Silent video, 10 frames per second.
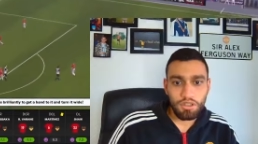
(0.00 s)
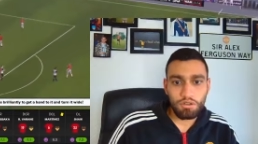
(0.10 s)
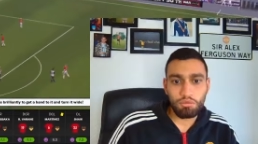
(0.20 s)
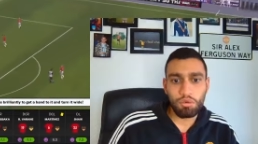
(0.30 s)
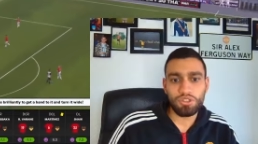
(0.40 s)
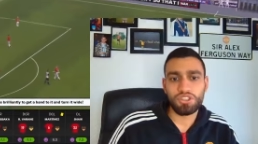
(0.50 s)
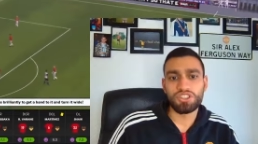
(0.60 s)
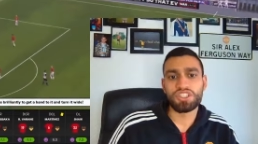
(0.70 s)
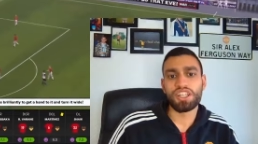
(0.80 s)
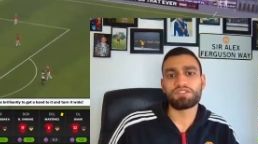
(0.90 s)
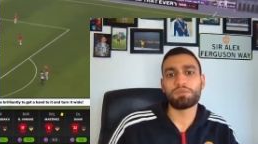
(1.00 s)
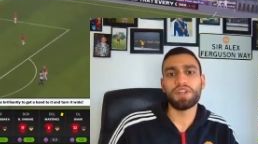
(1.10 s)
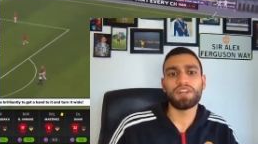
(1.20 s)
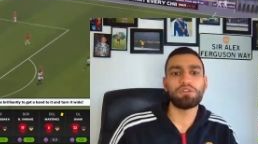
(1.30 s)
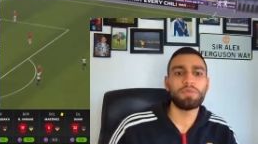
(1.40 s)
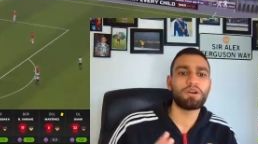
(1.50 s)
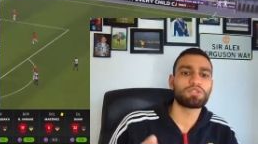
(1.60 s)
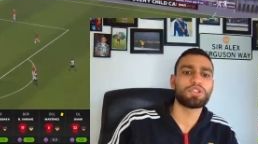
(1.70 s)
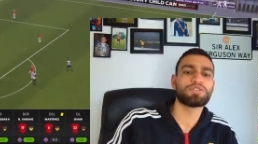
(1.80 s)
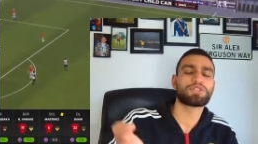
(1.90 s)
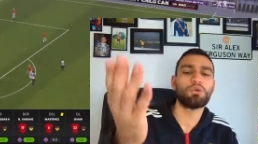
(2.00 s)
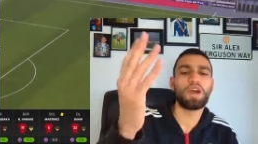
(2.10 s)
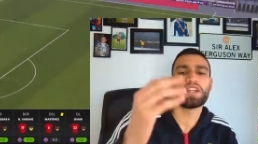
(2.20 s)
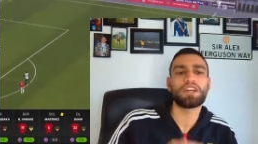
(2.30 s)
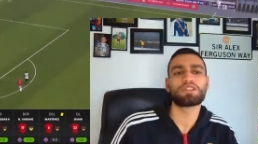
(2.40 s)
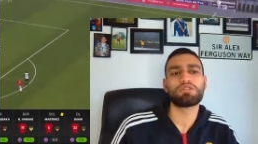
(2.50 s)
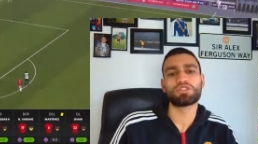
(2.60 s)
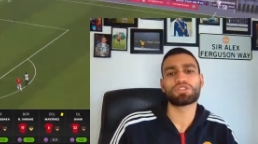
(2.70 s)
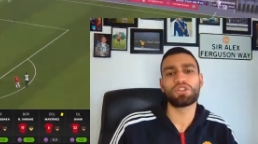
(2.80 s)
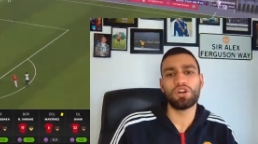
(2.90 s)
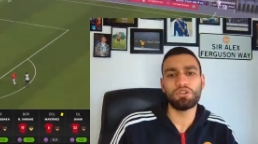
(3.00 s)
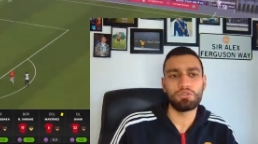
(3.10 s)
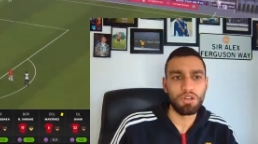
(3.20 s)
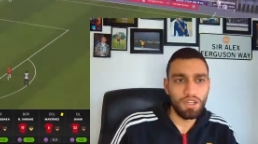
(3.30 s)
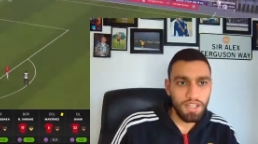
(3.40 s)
What a save from Leno. Mount could have squared it across goal.